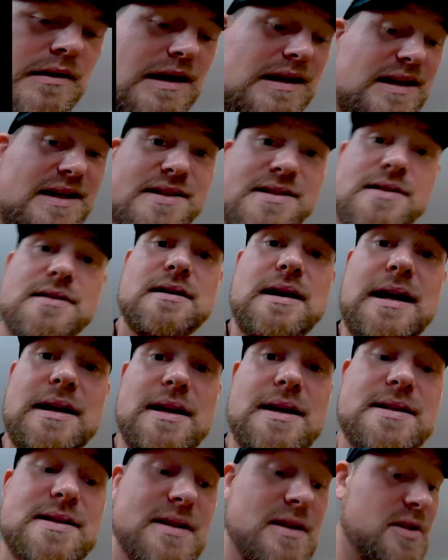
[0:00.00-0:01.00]
At
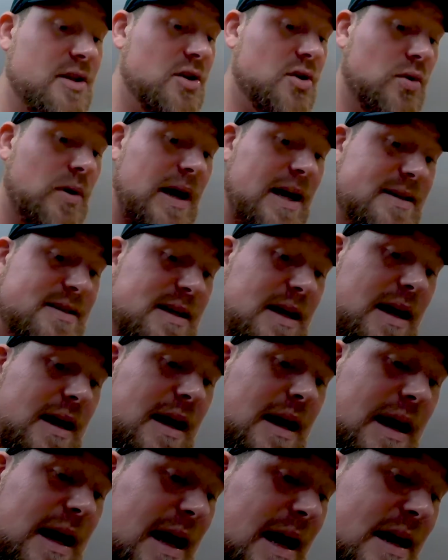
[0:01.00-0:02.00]
least in the US,
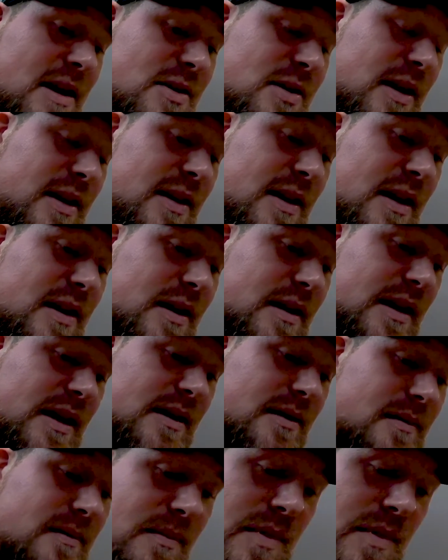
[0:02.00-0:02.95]
and I actually think that they